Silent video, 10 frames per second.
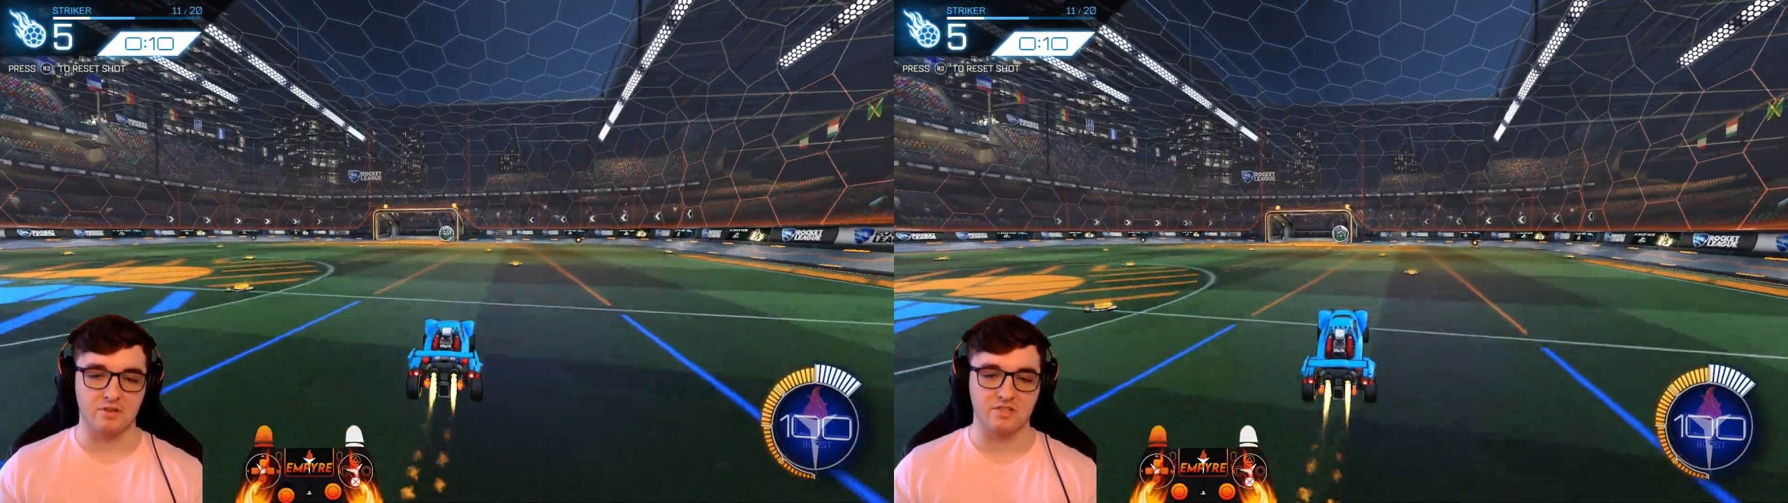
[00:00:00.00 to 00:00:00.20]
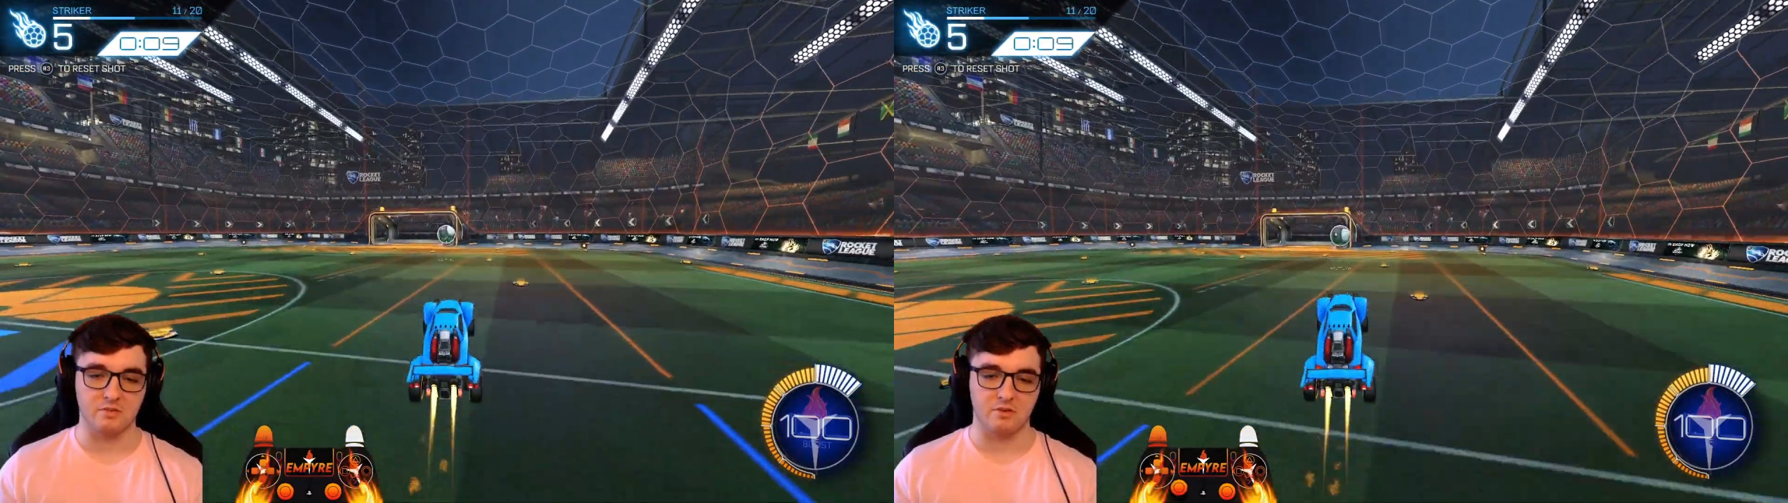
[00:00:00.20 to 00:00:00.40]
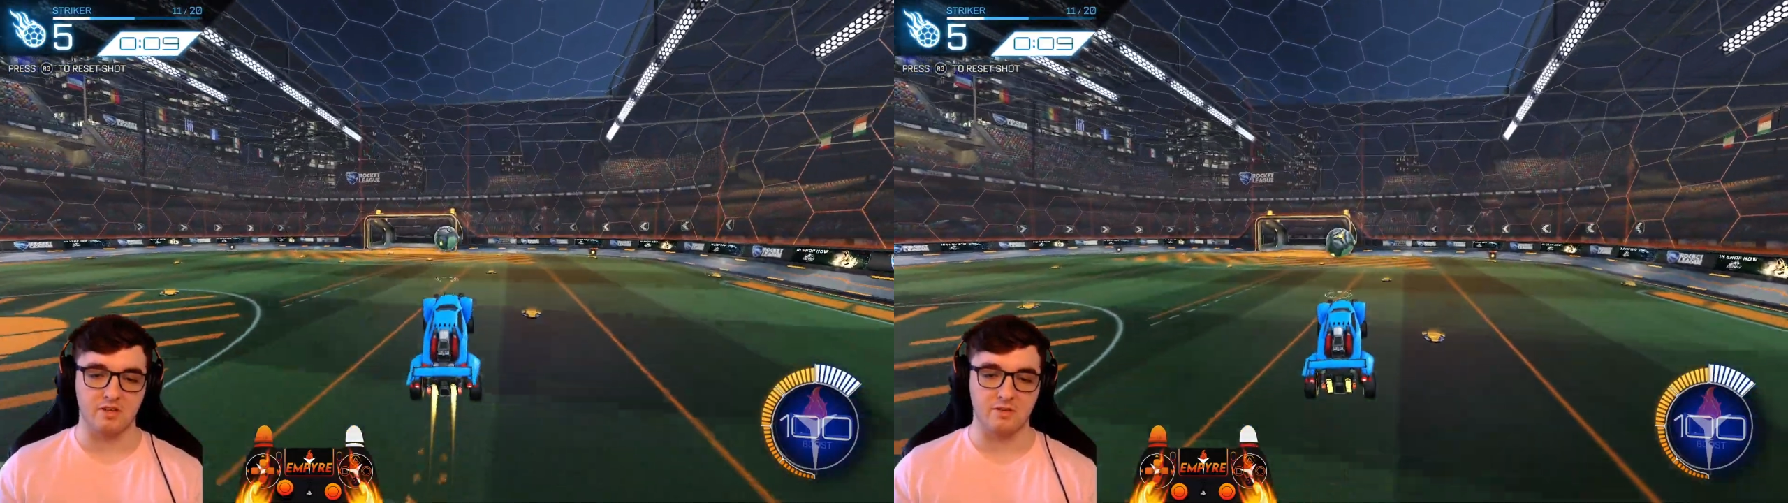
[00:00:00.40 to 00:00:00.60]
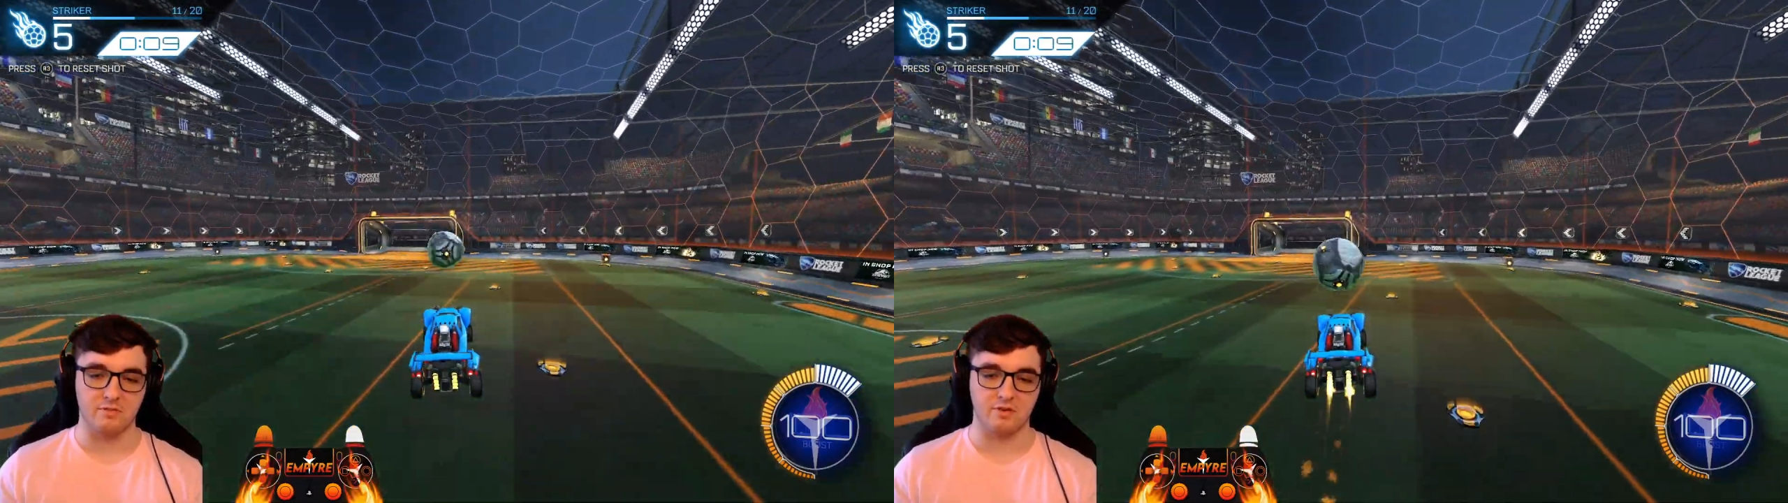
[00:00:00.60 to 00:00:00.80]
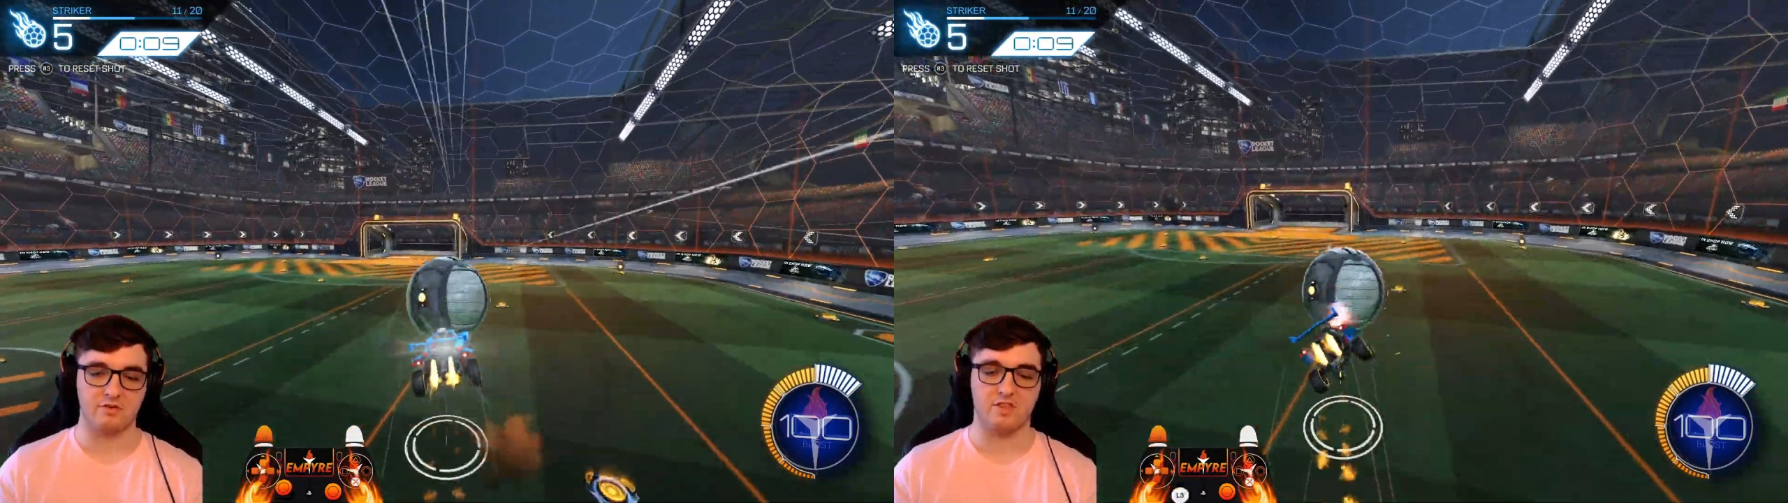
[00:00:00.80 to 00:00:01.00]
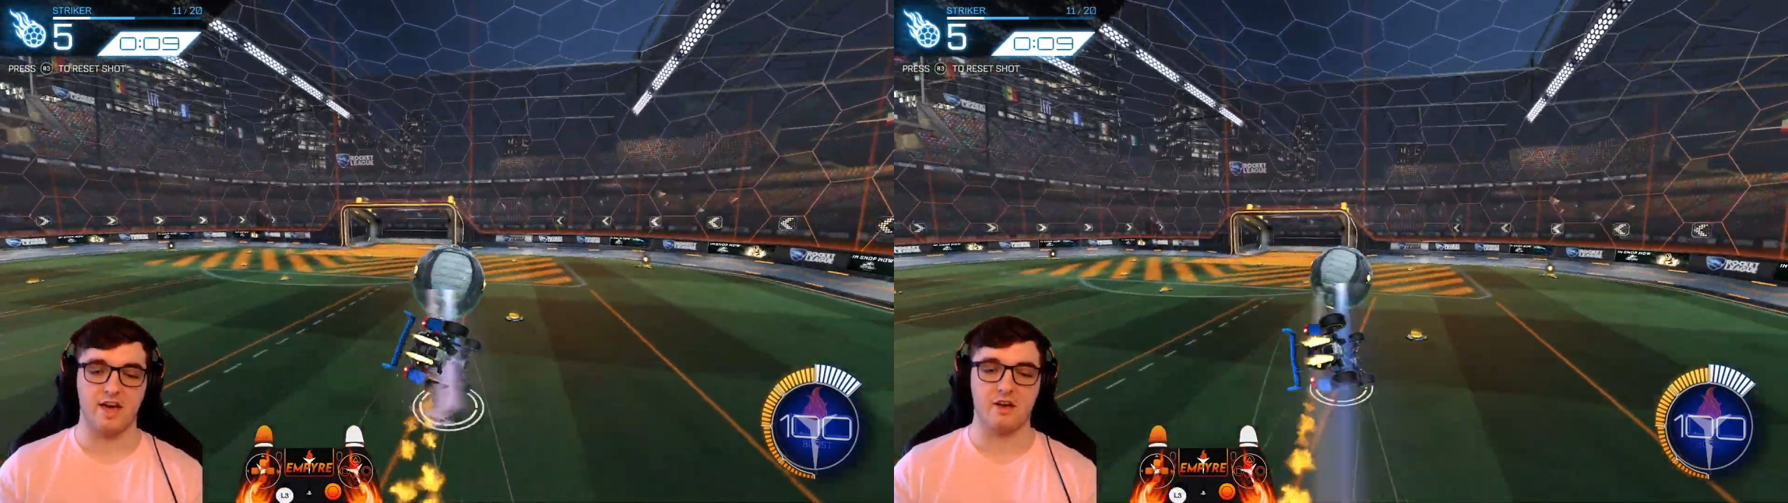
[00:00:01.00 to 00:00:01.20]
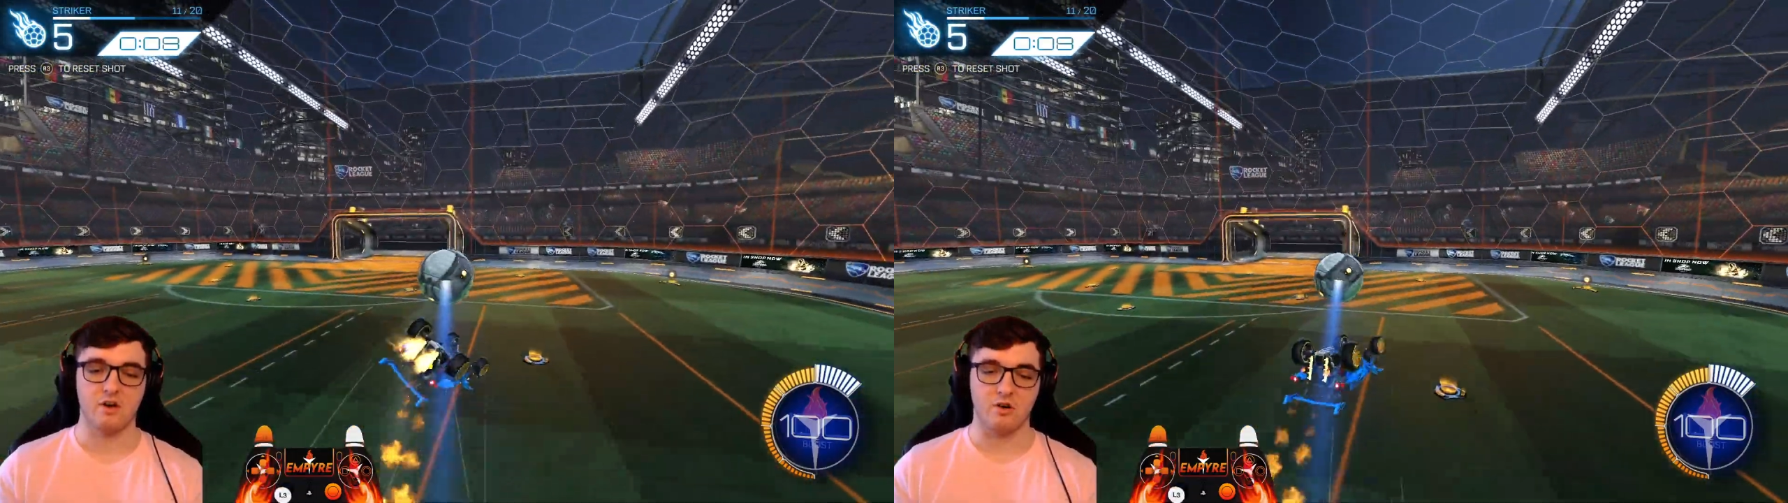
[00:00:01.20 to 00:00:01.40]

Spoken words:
someone on the field that,